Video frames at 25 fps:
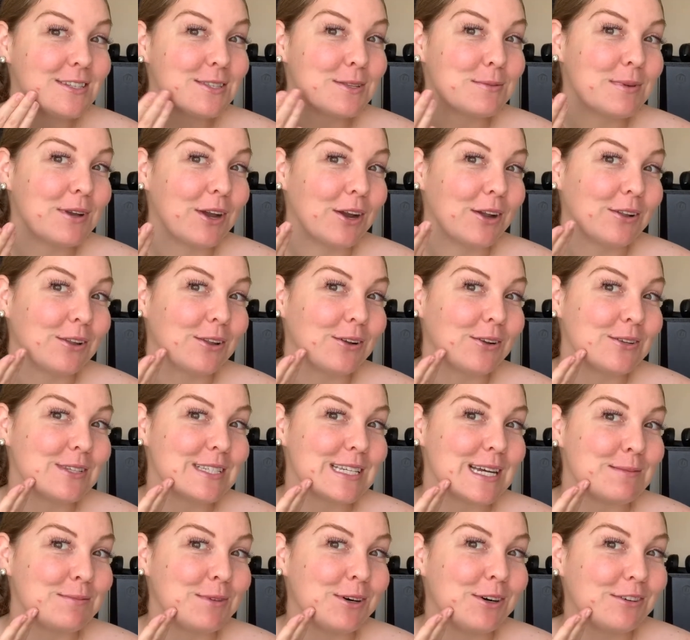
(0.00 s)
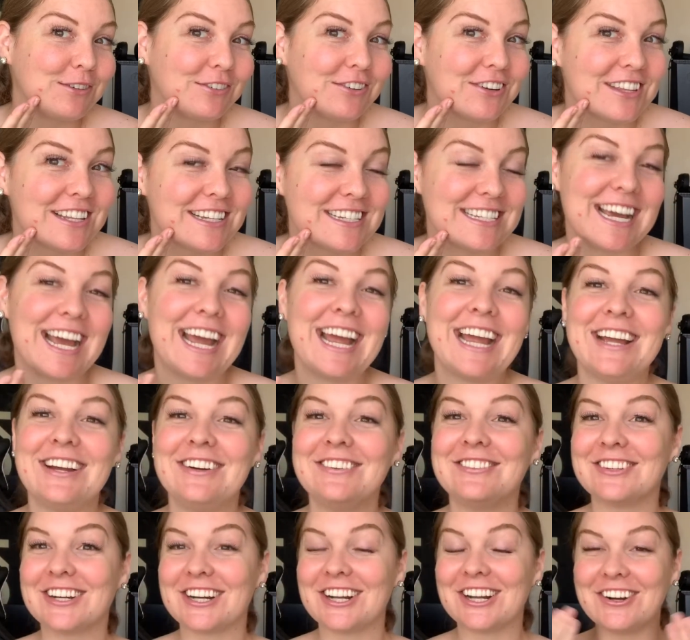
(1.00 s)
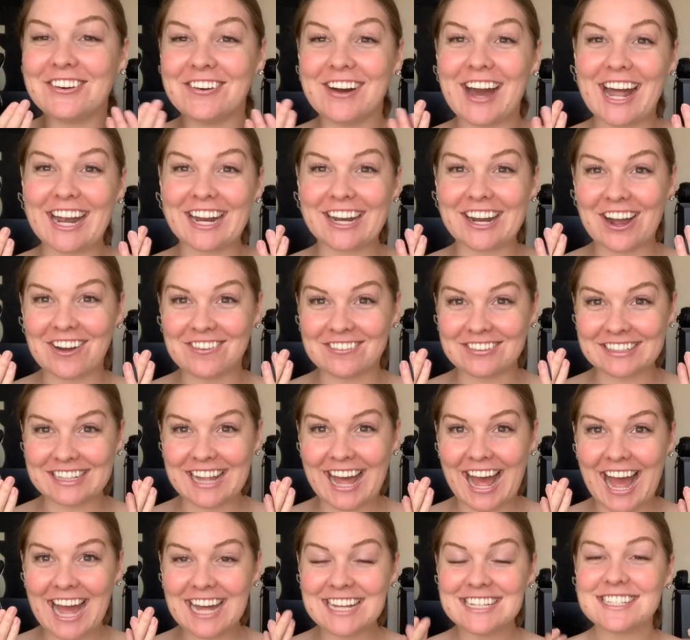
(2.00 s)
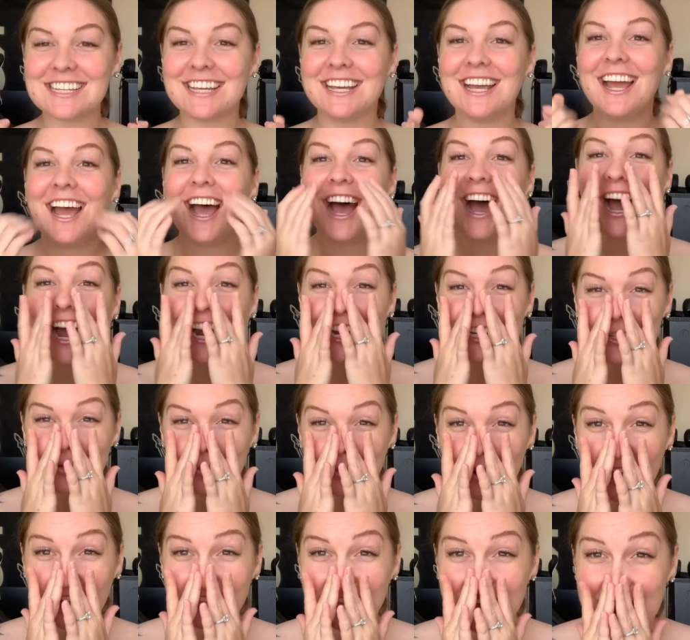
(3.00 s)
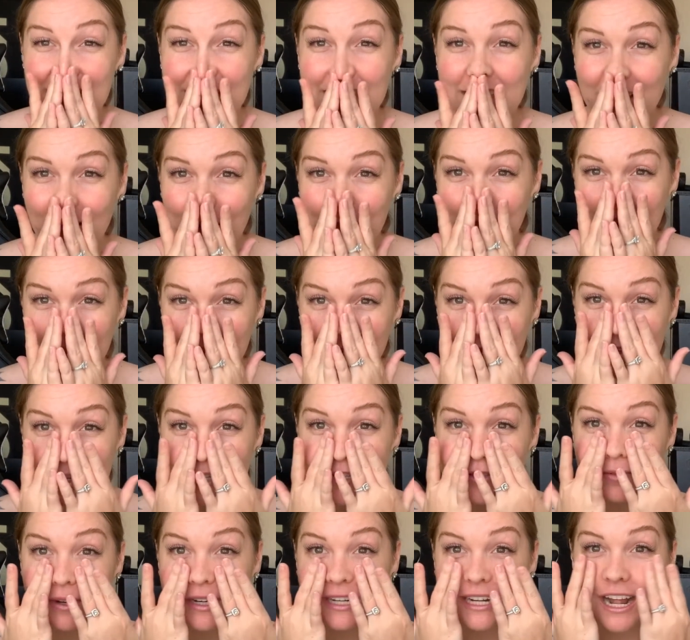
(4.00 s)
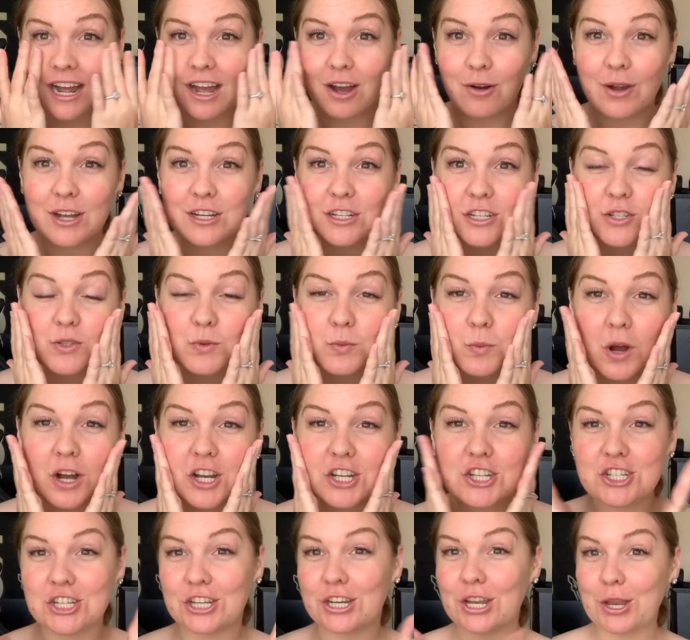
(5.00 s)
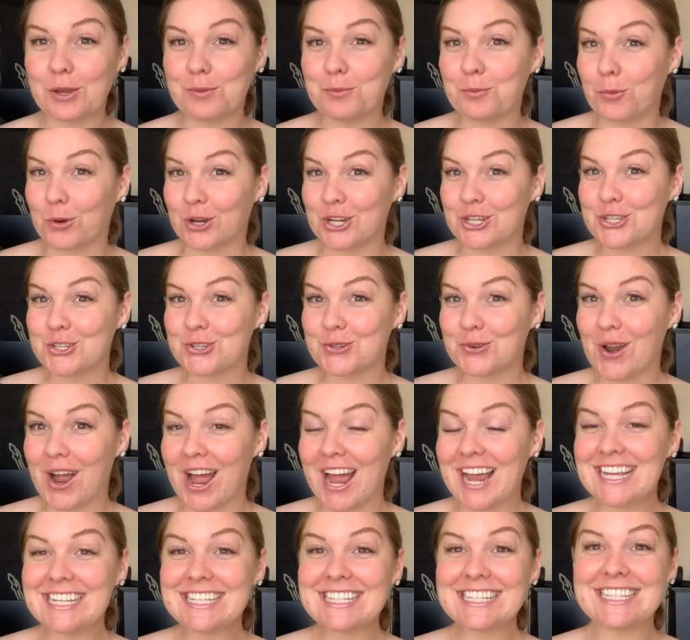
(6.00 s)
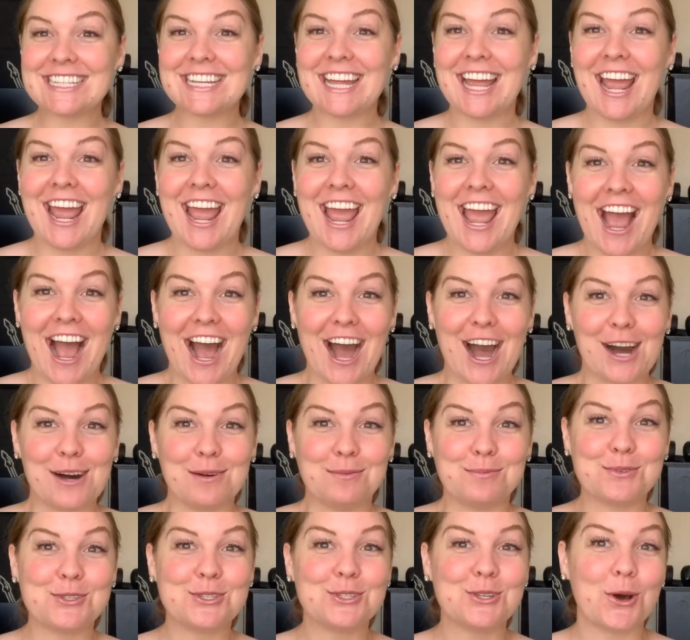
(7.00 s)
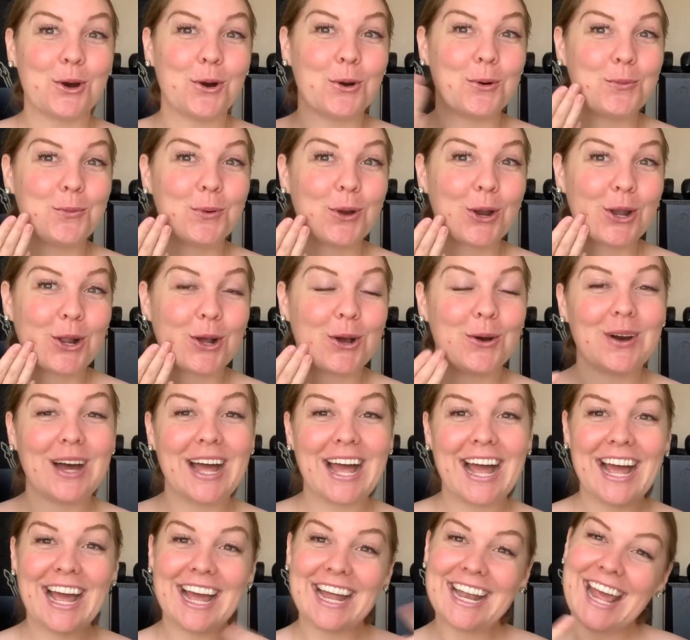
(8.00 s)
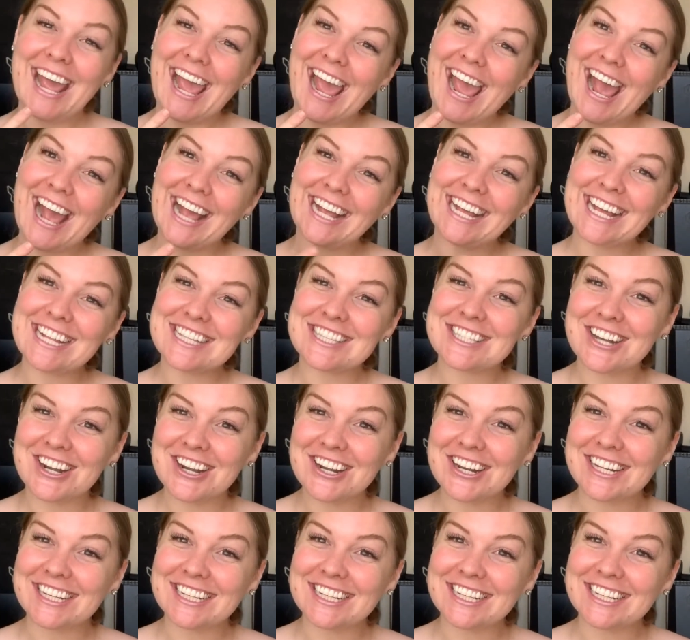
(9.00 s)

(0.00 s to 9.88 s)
our little demo for the day. We're gonna go ahead and cover that. I don't have anything on my face right now. I just washed it and moisturized. So we're gonna go ahead and get started.